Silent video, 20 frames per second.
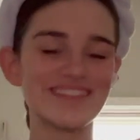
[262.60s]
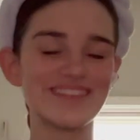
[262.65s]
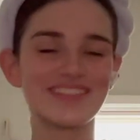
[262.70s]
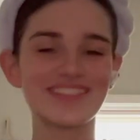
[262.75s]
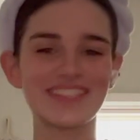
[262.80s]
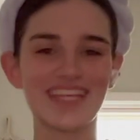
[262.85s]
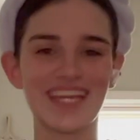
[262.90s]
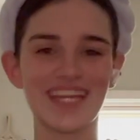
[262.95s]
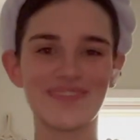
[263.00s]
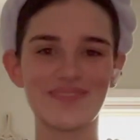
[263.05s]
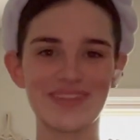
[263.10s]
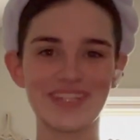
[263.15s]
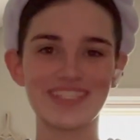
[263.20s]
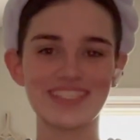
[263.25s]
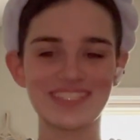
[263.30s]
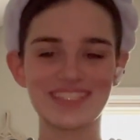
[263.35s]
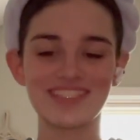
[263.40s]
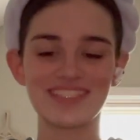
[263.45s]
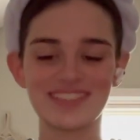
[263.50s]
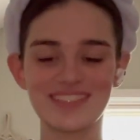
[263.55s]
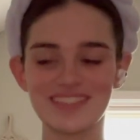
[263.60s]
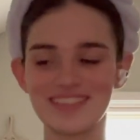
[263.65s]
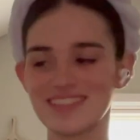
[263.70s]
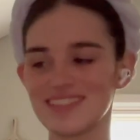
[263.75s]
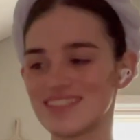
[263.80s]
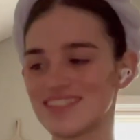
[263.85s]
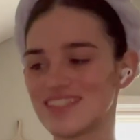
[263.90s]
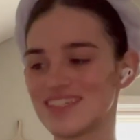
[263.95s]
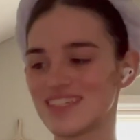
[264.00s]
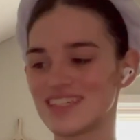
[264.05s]
Setting Mist.
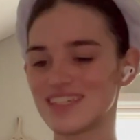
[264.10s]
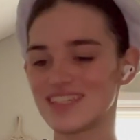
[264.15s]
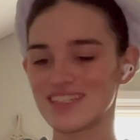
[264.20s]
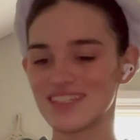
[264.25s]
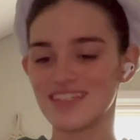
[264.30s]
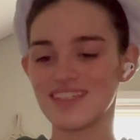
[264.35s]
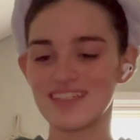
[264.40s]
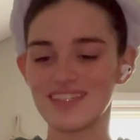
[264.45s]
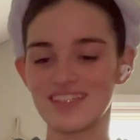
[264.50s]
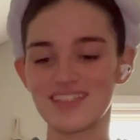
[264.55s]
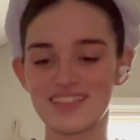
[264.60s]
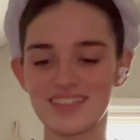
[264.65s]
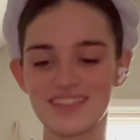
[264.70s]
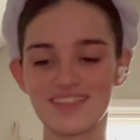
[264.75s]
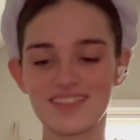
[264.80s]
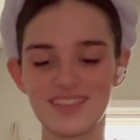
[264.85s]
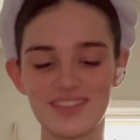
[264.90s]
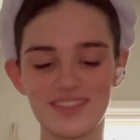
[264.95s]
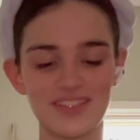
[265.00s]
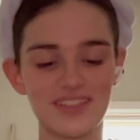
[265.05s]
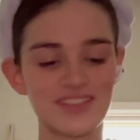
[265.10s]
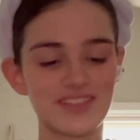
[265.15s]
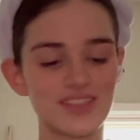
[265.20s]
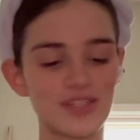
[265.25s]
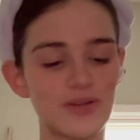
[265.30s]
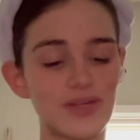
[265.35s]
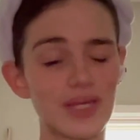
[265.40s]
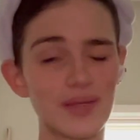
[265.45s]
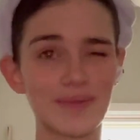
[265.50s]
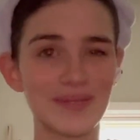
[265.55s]
Or
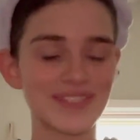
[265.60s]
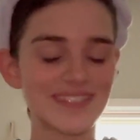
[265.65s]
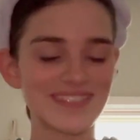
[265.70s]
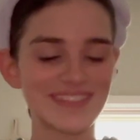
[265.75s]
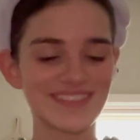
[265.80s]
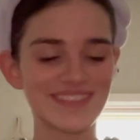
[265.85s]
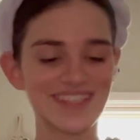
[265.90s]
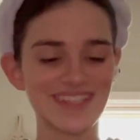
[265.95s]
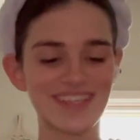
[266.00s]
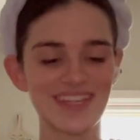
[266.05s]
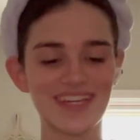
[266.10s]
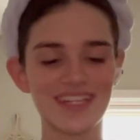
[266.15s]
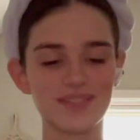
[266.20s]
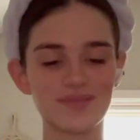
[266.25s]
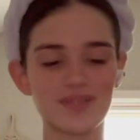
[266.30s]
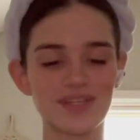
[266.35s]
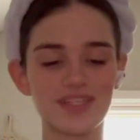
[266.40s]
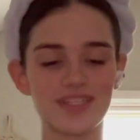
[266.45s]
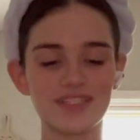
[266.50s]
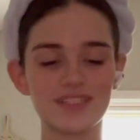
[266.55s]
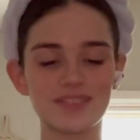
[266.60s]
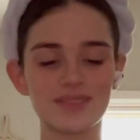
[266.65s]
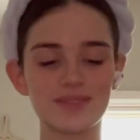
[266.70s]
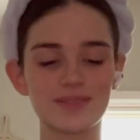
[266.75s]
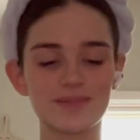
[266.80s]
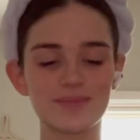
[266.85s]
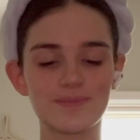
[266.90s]
toning mist, I think is what it is.